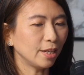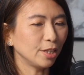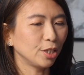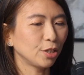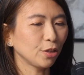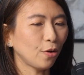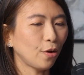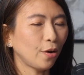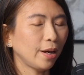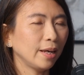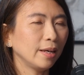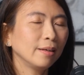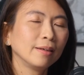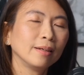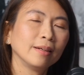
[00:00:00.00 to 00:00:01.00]

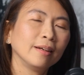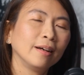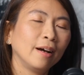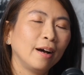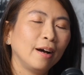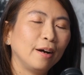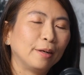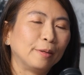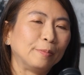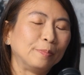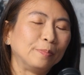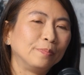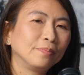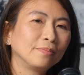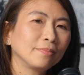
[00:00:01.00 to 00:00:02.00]
enjoy,
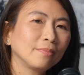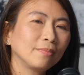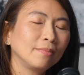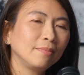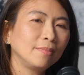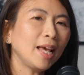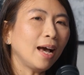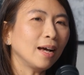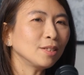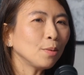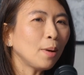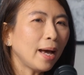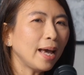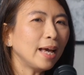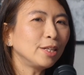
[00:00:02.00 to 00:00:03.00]
so
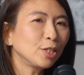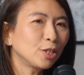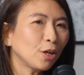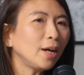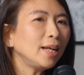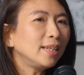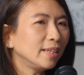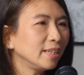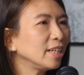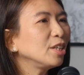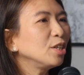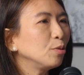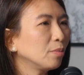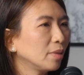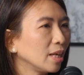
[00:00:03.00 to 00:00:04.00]
I enjoy learning
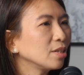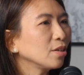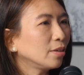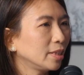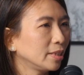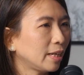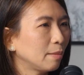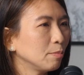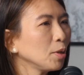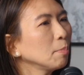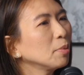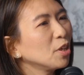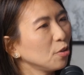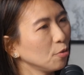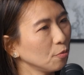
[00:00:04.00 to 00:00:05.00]
new things all the time. So
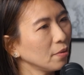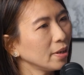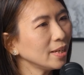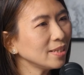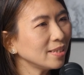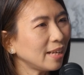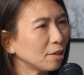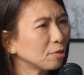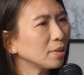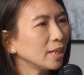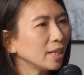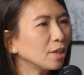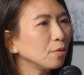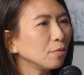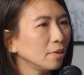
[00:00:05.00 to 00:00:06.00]
I'm curious,
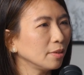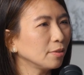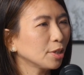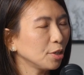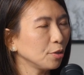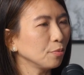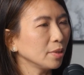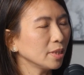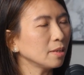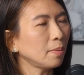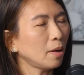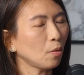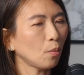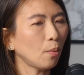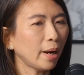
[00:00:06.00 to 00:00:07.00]
naturally curious
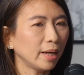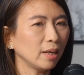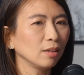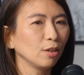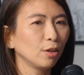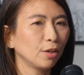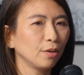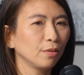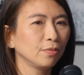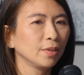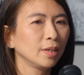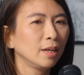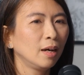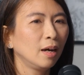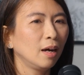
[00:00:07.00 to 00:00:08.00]
about quite a lot of
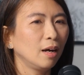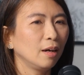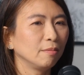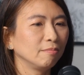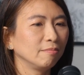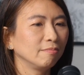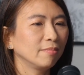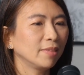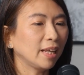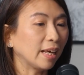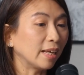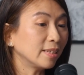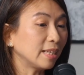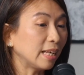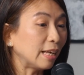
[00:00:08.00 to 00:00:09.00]

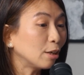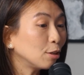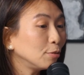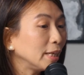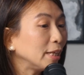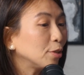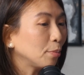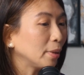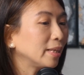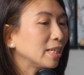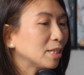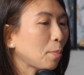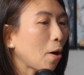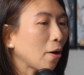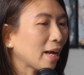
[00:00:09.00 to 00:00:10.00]
things, including doing
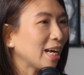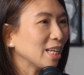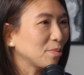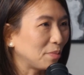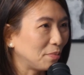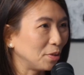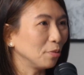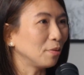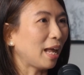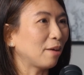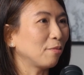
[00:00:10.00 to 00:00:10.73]
this podcast with you. Like